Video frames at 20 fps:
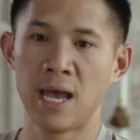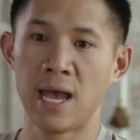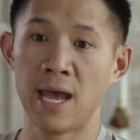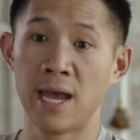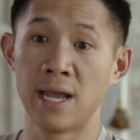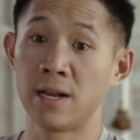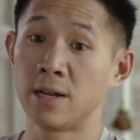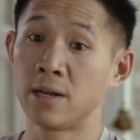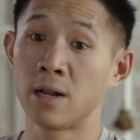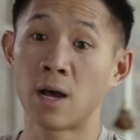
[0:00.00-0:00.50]

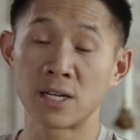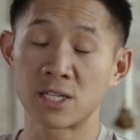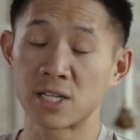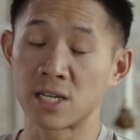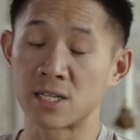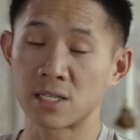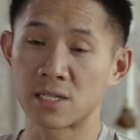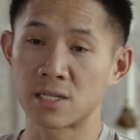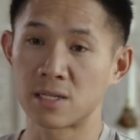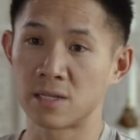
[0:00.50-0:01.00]
And not
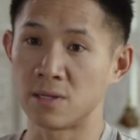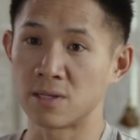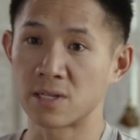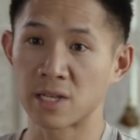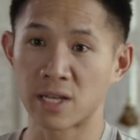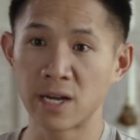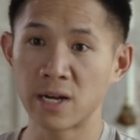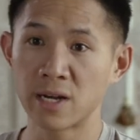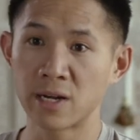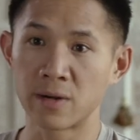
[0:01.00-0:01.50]
just
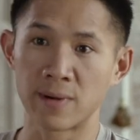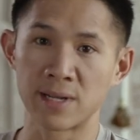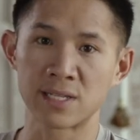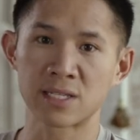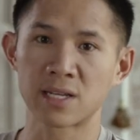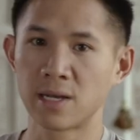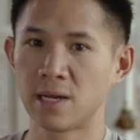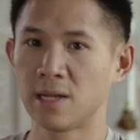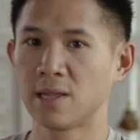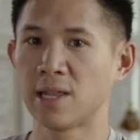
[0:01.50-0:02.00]
security
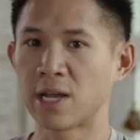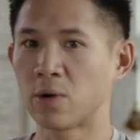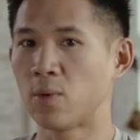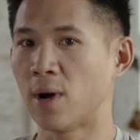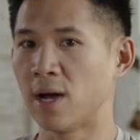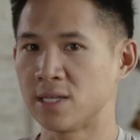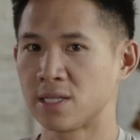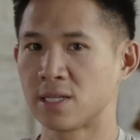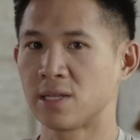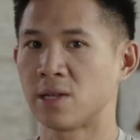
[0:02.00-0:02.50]
risk,
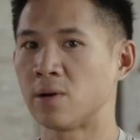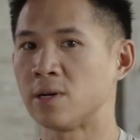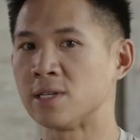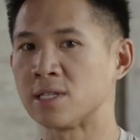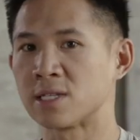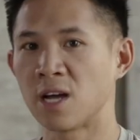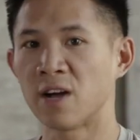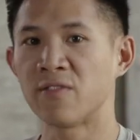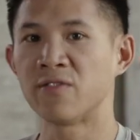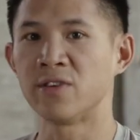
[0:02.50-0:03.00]
likewise, there
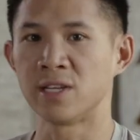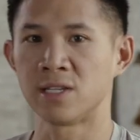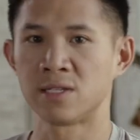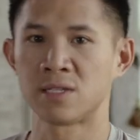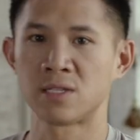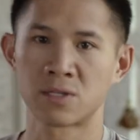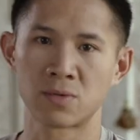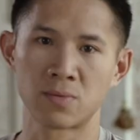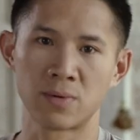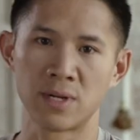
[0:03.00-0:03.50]
is governance